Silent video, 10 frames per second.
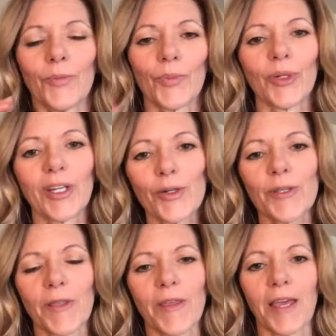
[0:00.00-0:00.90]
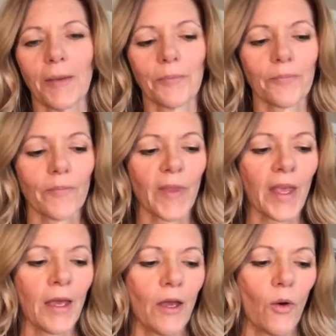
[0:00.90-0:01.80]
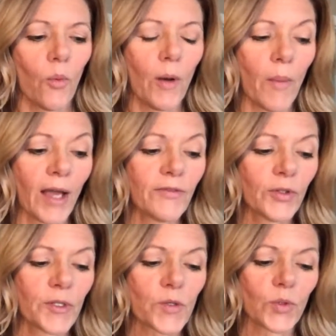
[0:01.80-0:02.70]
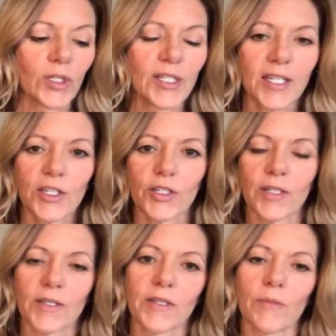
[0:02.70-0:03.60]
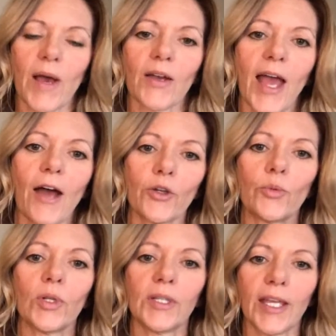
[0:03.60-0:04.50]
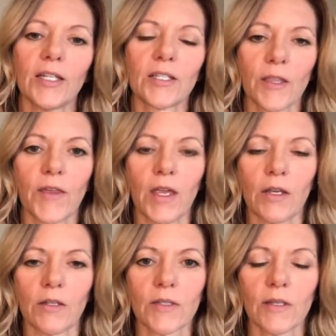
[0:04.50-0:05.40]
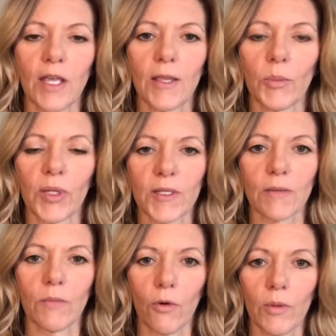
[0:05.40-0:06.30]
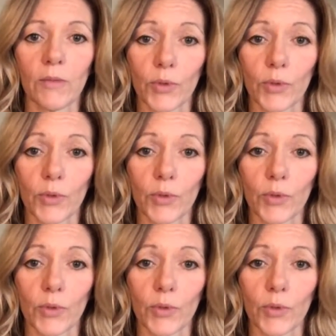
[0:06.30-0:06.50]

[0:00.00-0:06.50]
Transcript: But here's the thing. What mindfulness really teaches us is about how to relate to things in the present moment,